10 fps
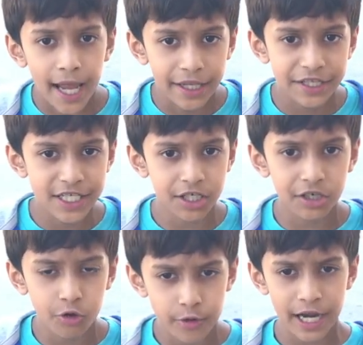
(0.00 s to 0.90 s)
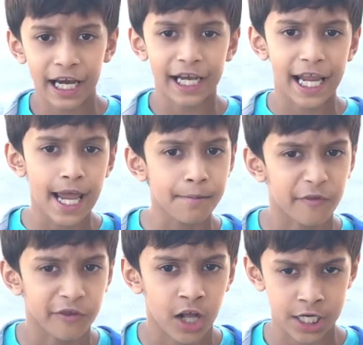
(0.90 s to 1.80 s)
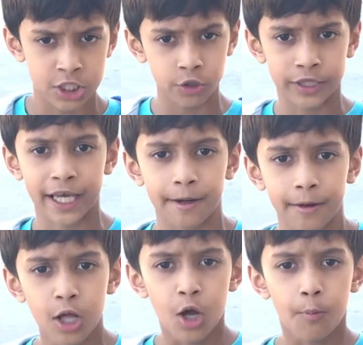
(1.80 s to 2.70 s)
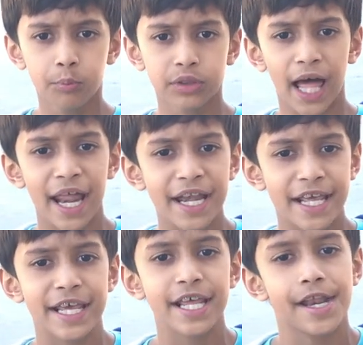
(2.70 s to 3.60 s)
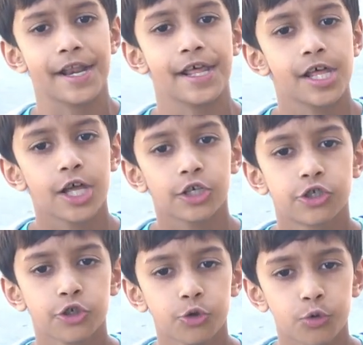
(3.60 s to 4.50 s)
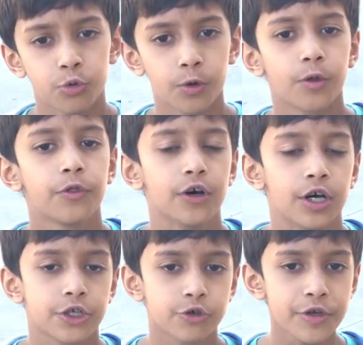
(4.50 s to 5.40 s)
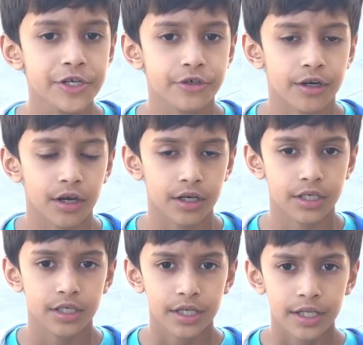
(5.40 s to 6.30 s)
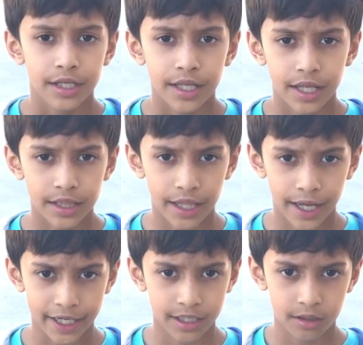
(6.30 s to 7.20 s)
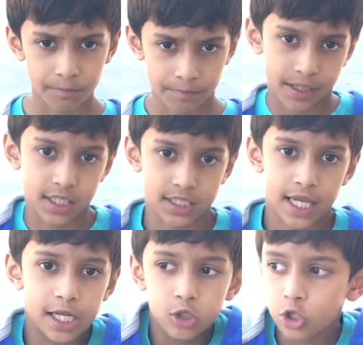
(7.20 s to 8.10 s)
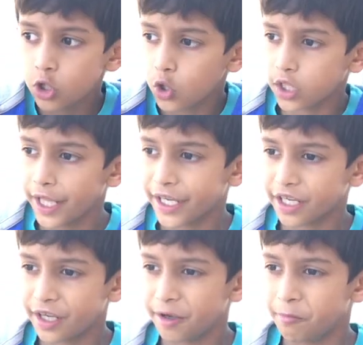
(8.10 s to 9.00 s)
and this can create a camouflage so they can blend in to the tree trunk, like because it looked like